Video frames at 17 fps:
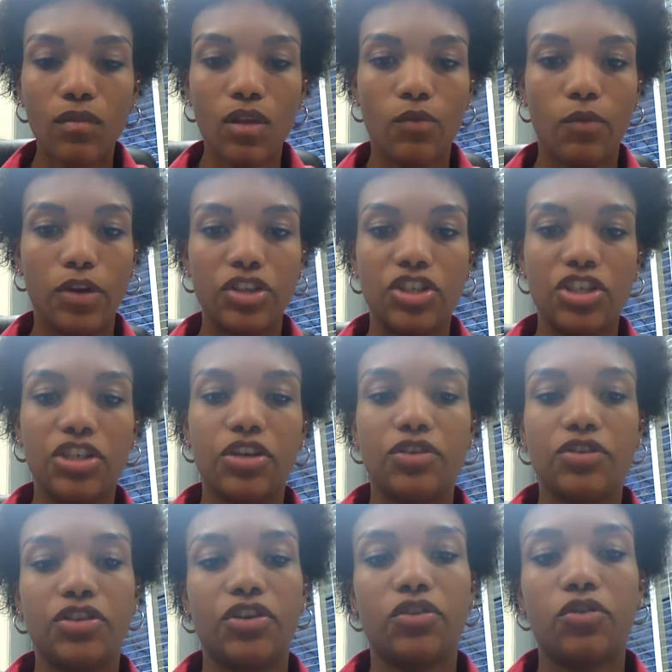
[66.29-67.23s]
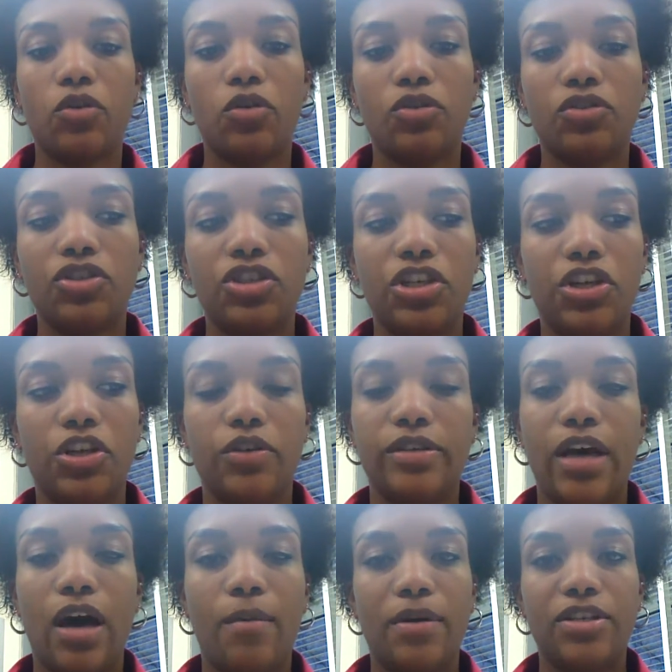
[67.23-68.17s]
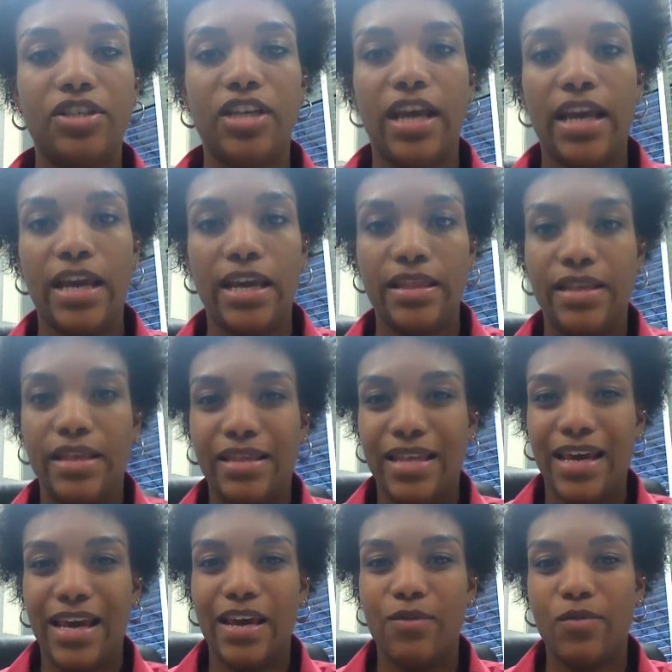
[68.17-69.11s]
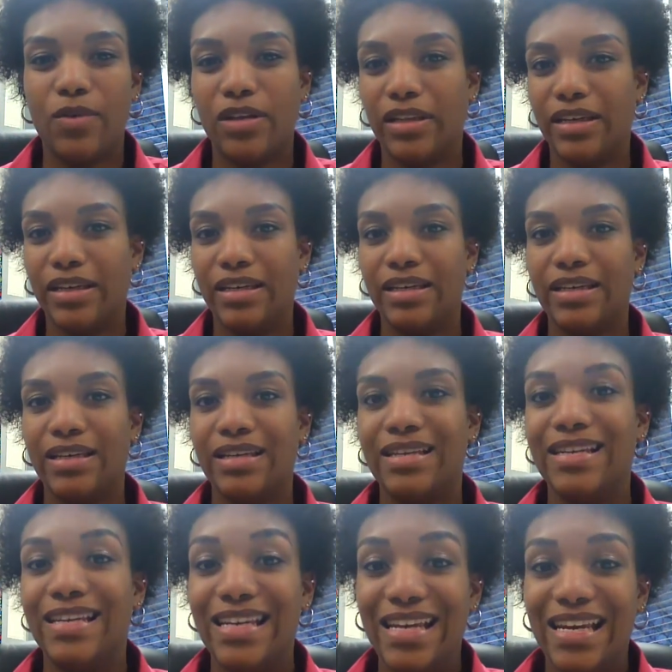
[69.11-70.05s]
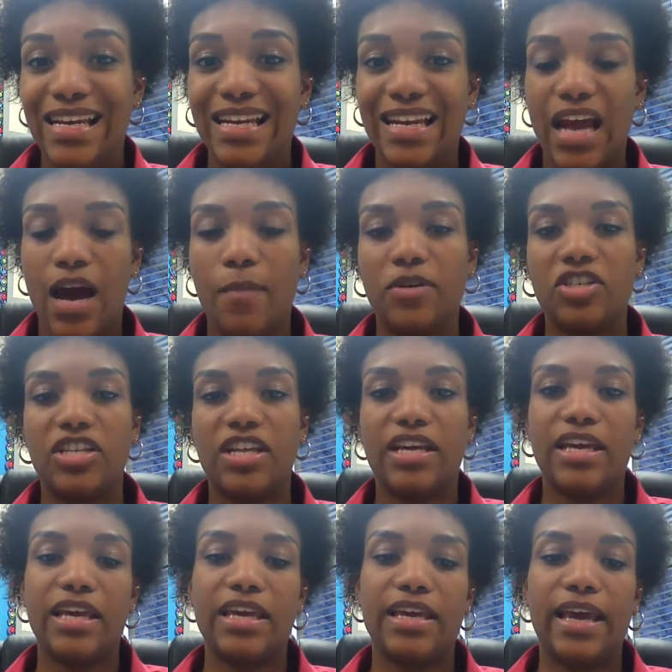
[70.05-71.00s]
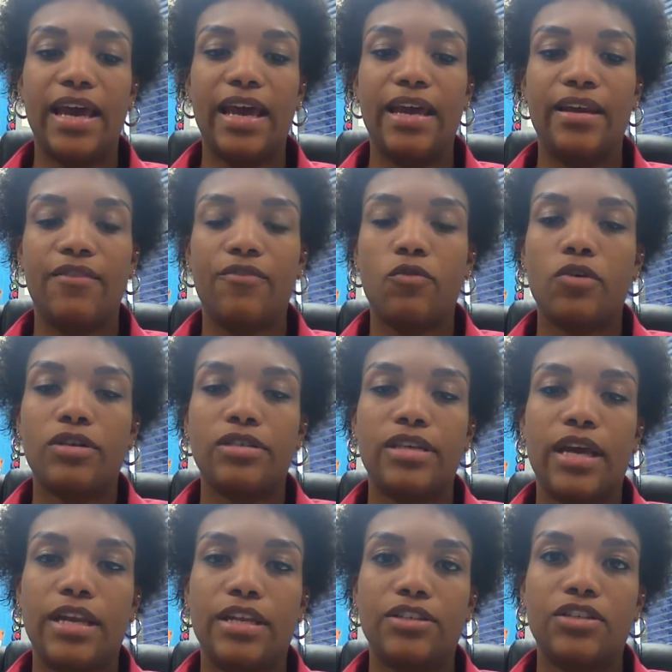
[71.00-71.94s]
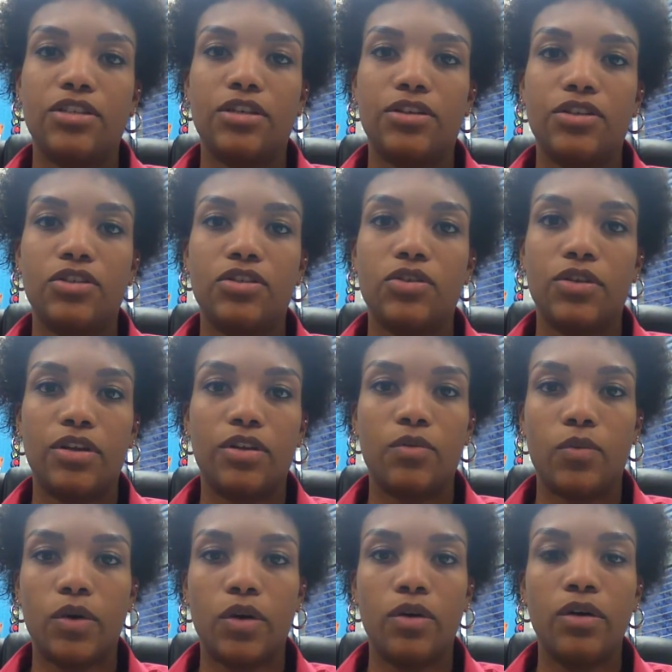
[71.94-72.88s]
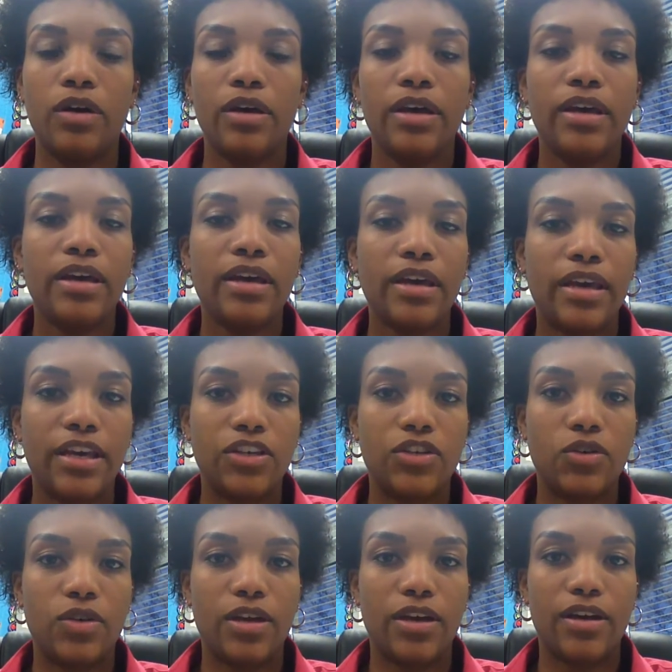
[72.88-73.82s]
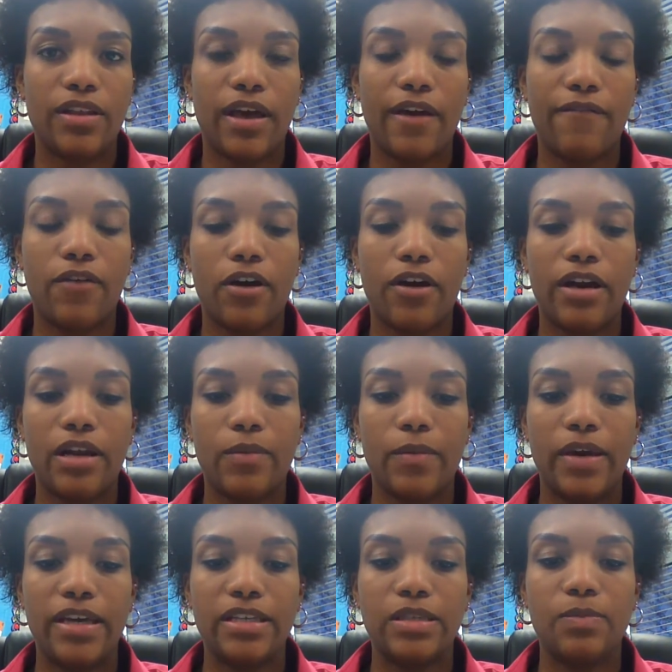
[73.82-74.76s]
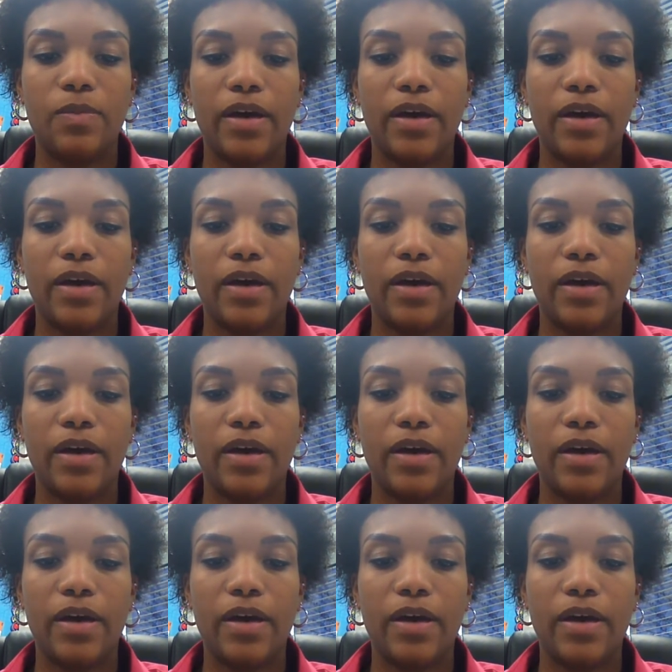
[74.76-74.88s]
When she knows their goals, she knows how much aid that they really need and how much they can get, and of course getting to know the student will get you there that far anyways.